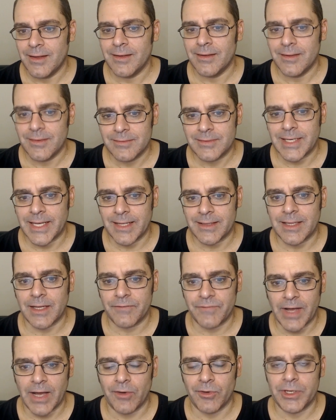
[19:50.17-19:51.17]
to get that
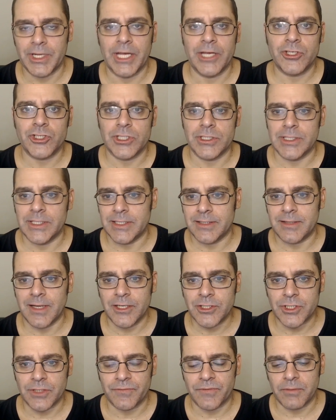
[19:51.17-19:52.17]
validation and
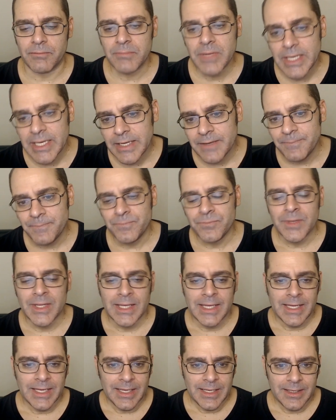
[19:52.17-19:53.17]
attention from men.
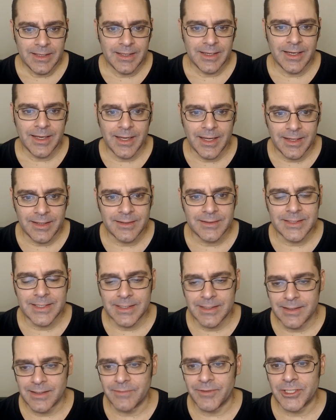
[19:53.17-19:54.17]
And, you
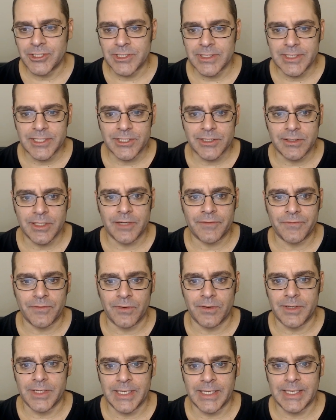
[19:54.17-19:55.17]
know, eventually she'll hit
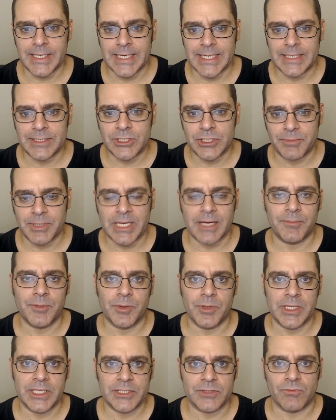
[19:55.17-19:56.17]
40 and she'll become one
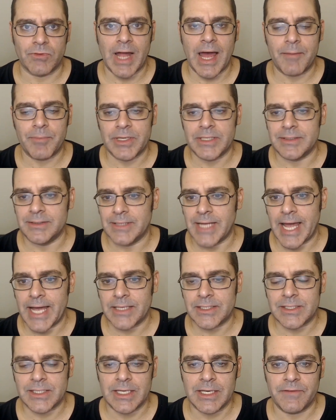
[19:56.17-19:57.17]
of these rabid,
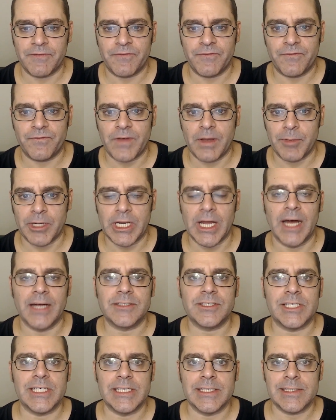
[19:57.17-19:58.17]
nasty
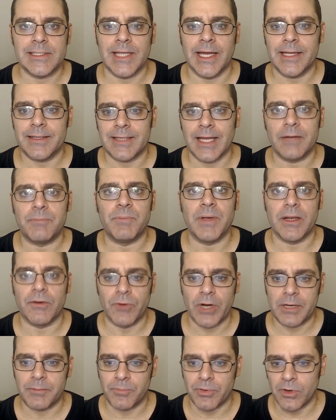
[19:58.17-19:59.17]
feminazis like that big
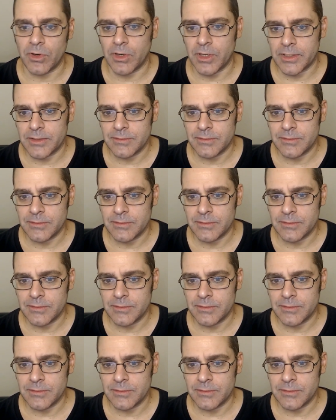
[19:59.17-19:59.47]
red broad,